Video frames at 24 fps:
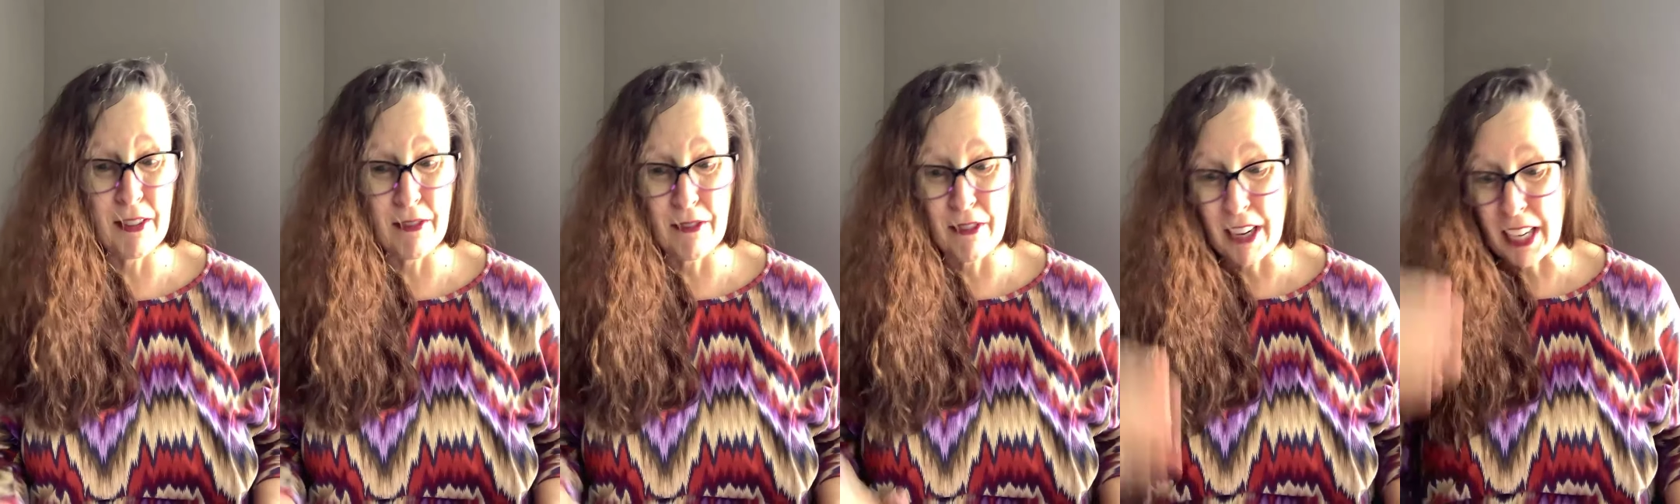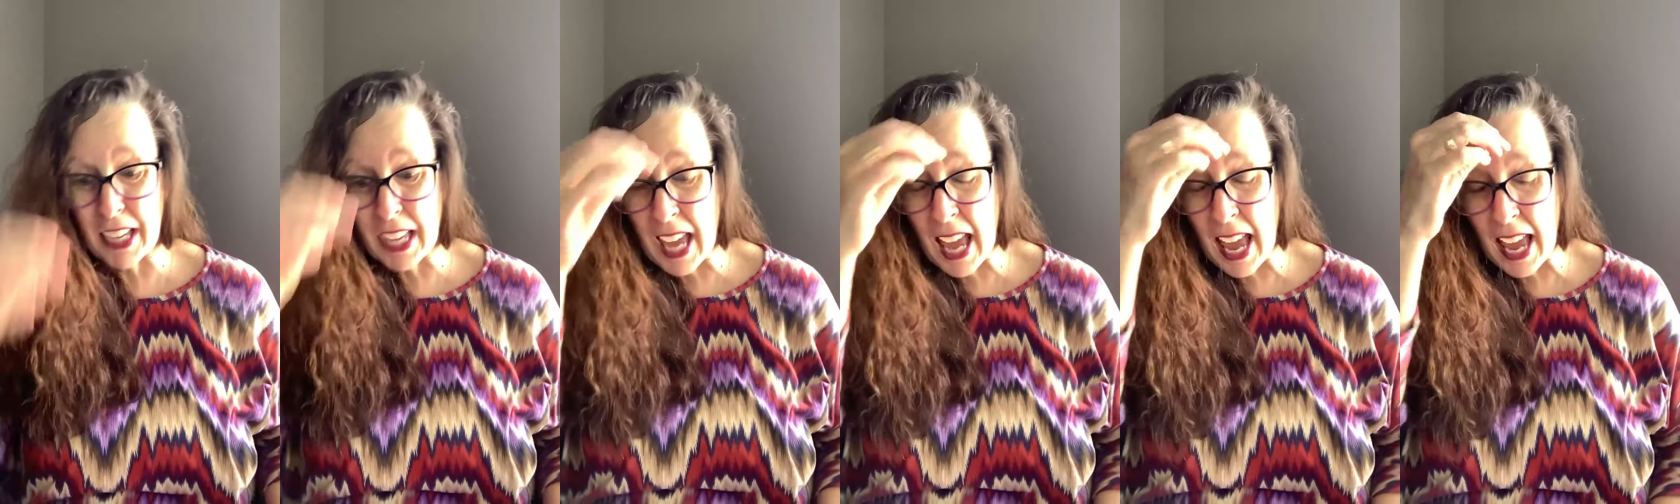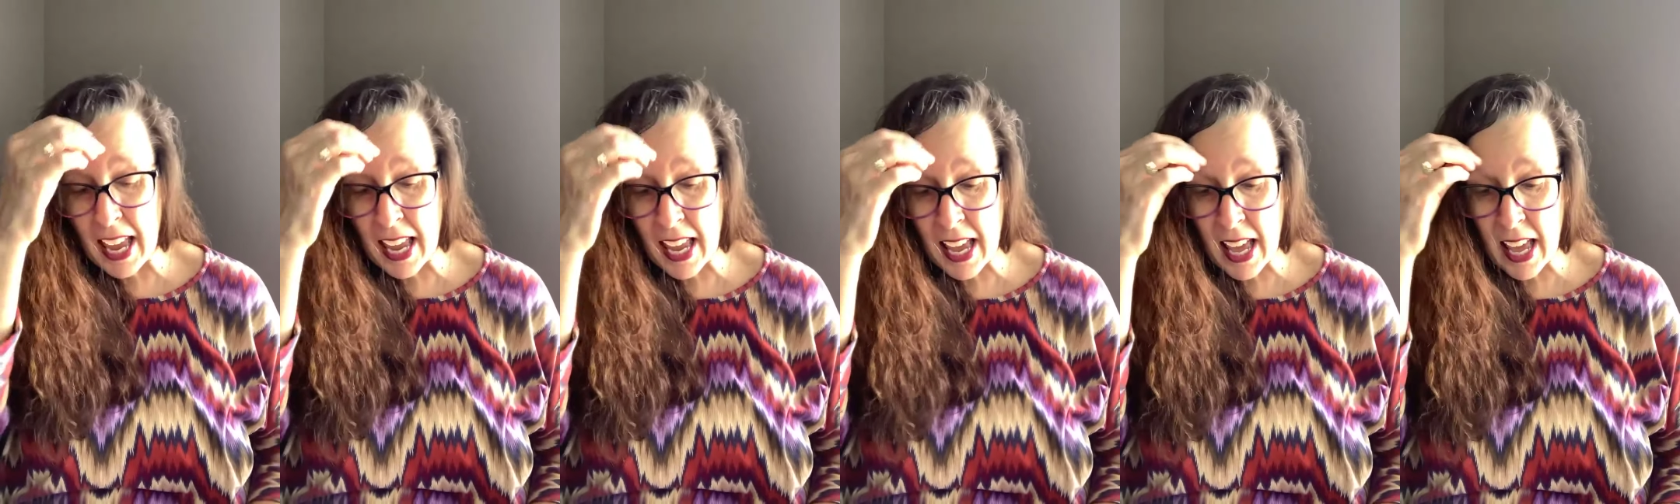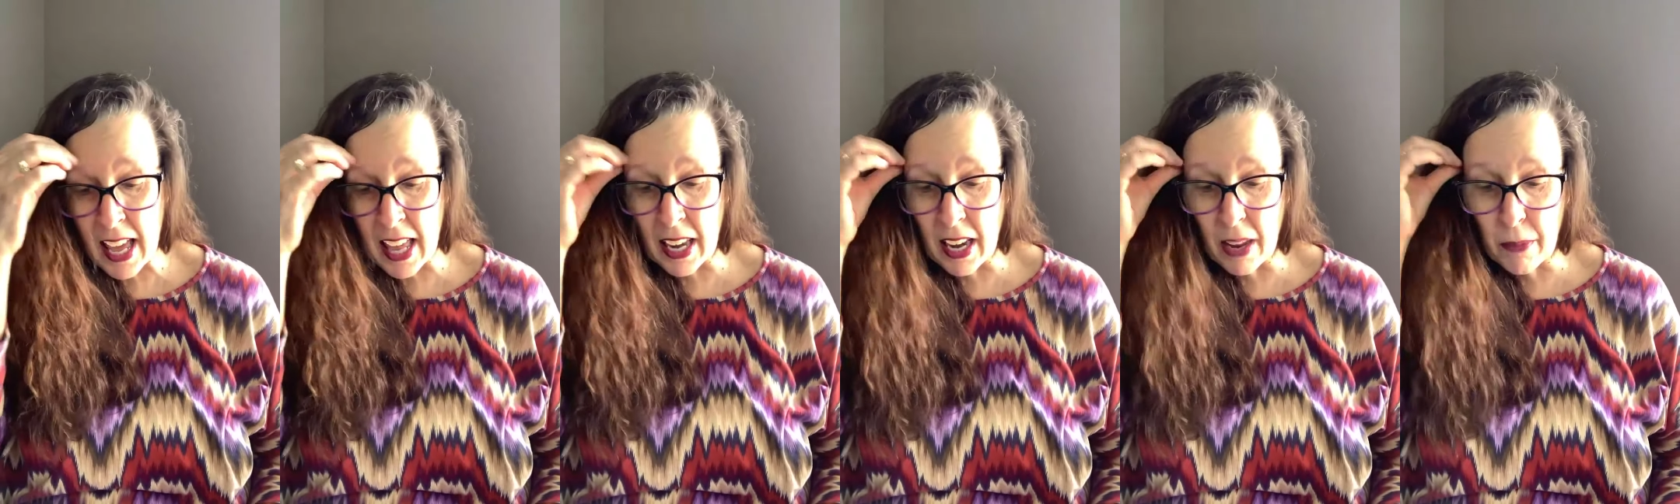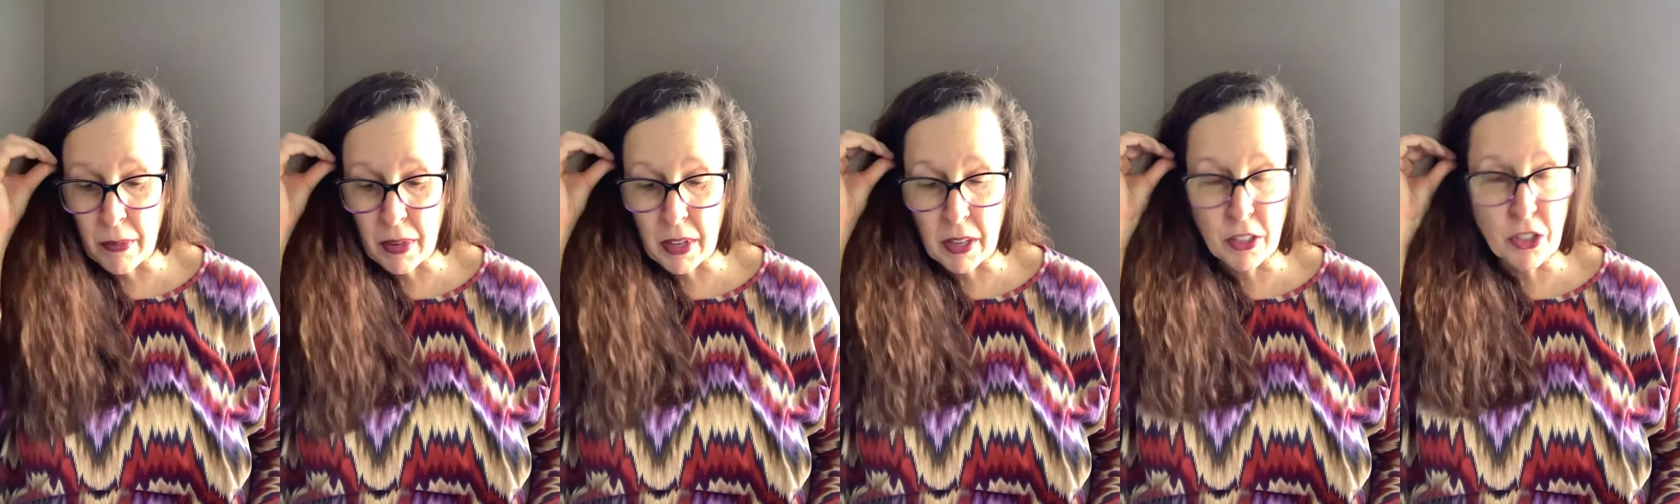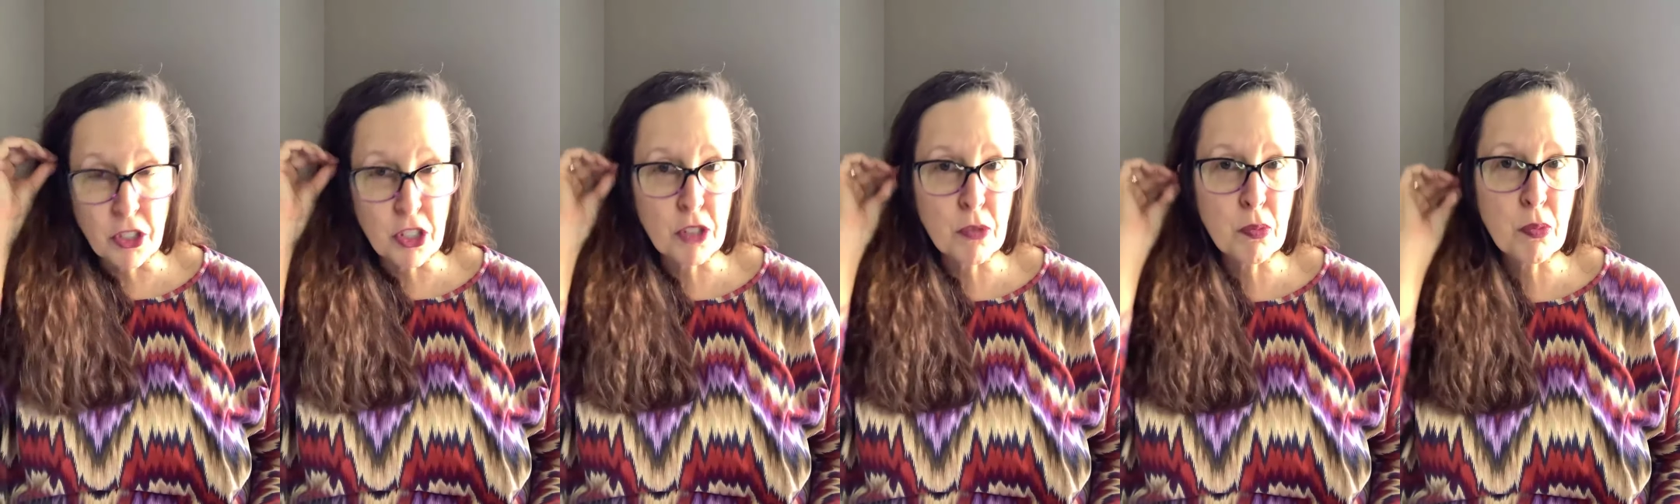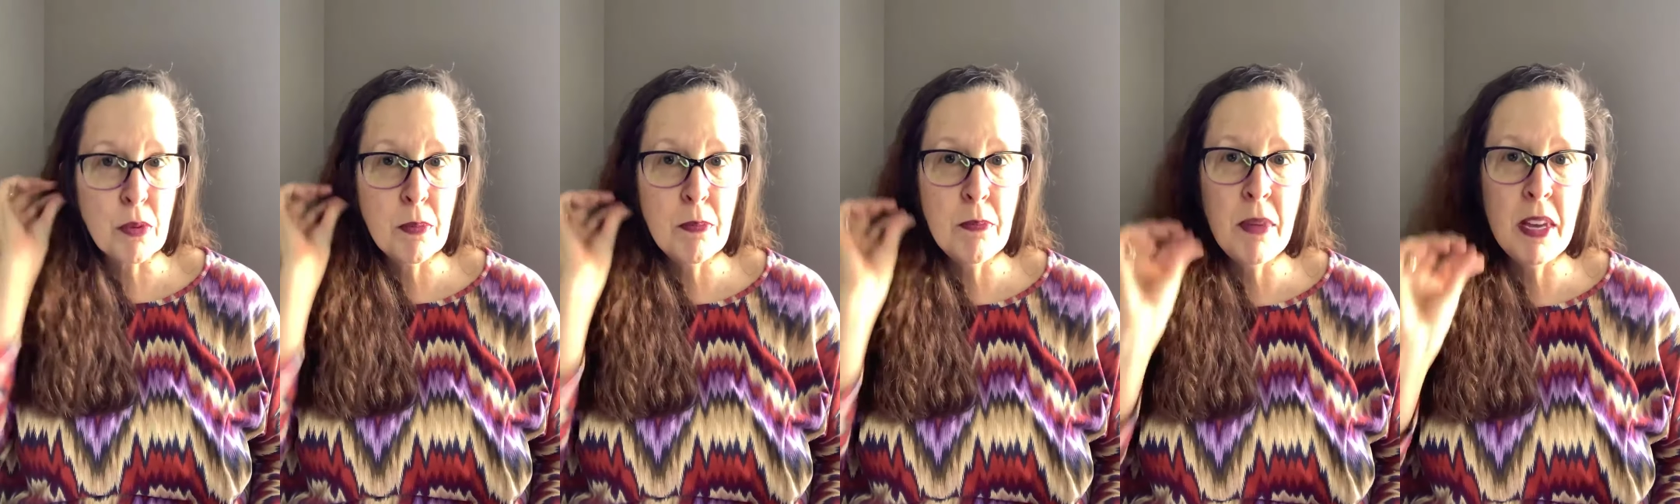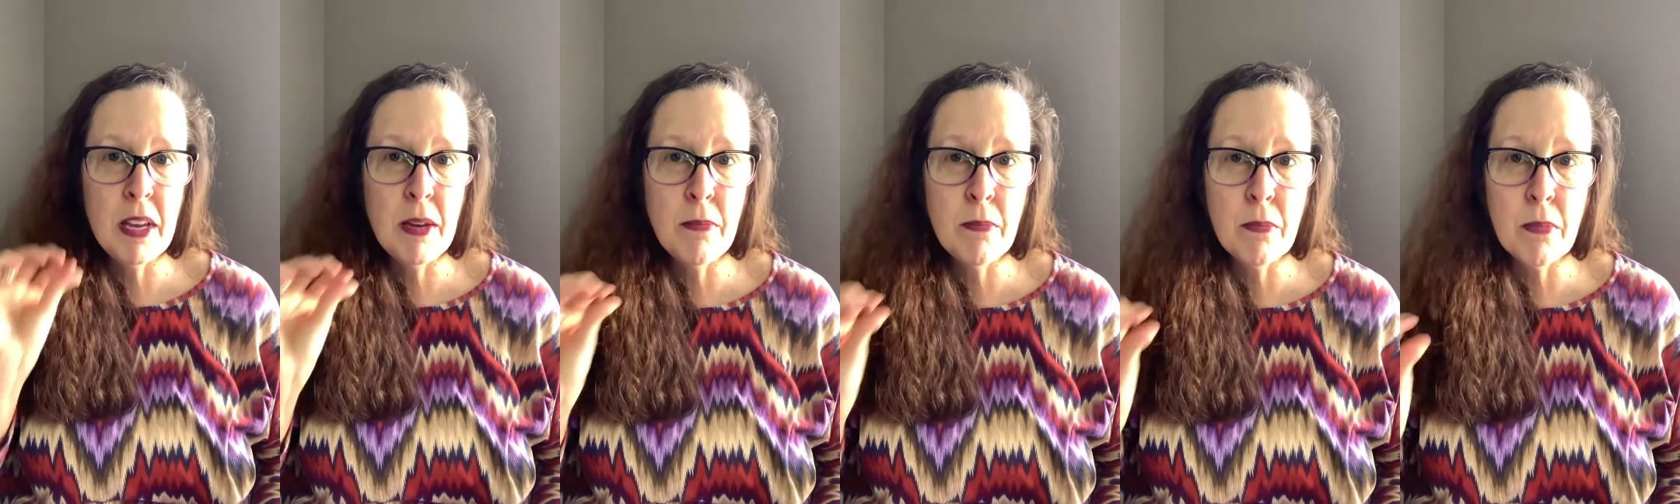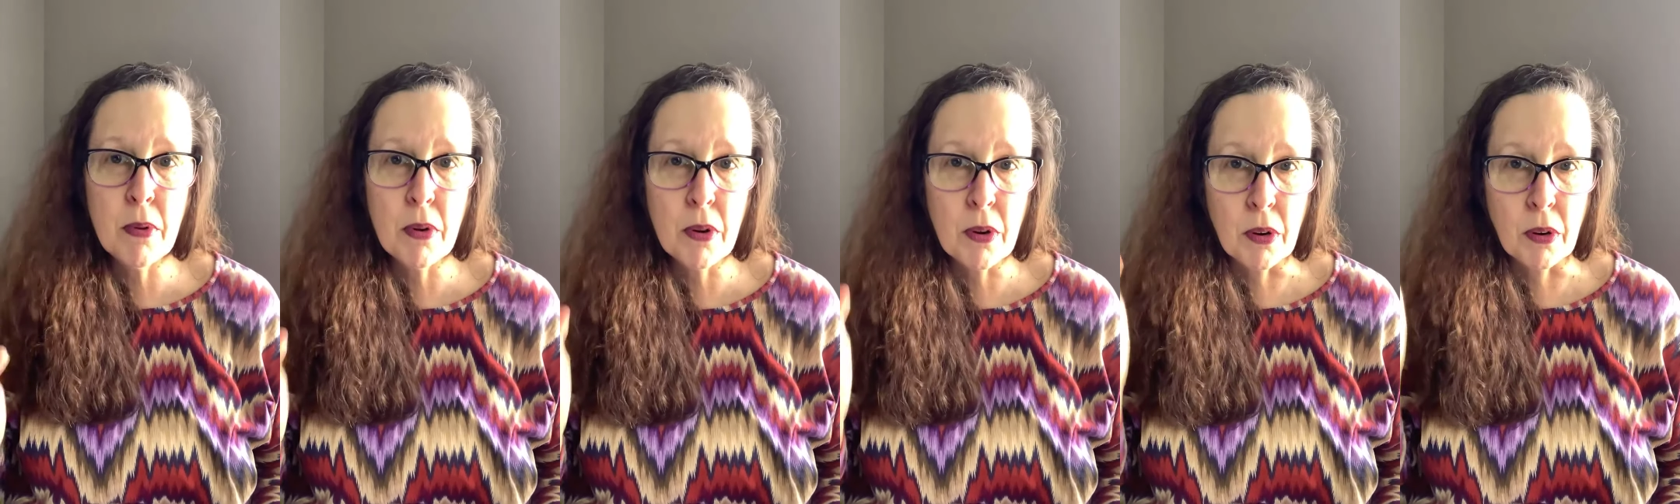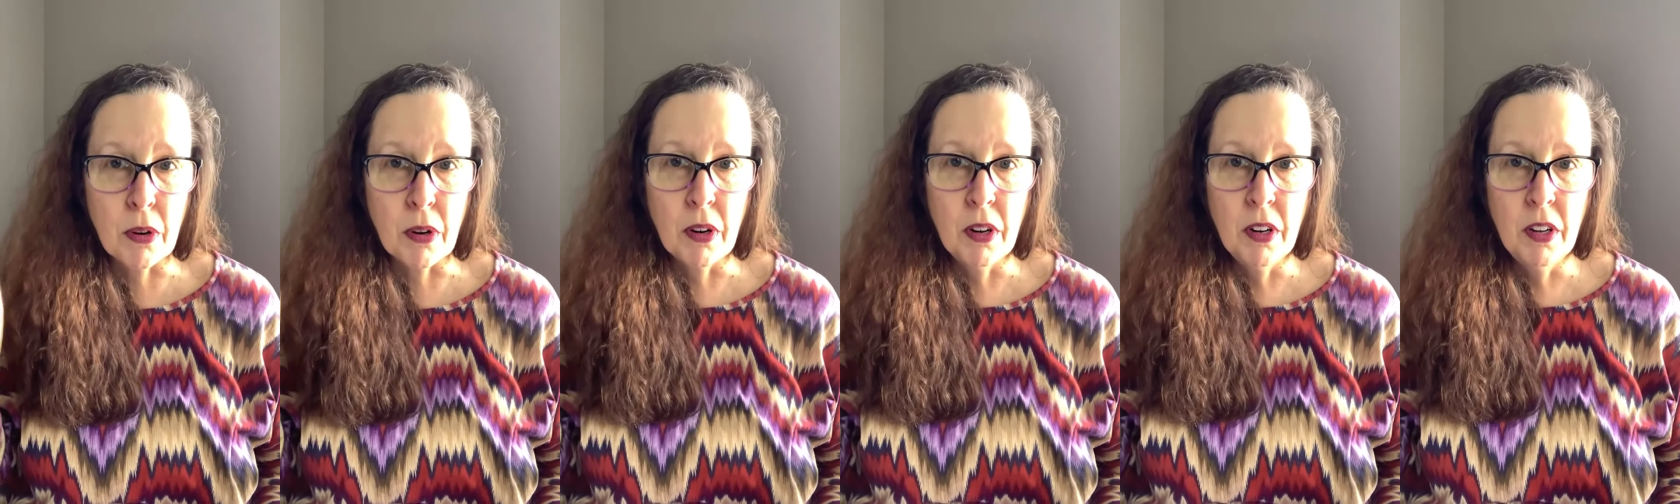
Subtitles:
We can, but just remember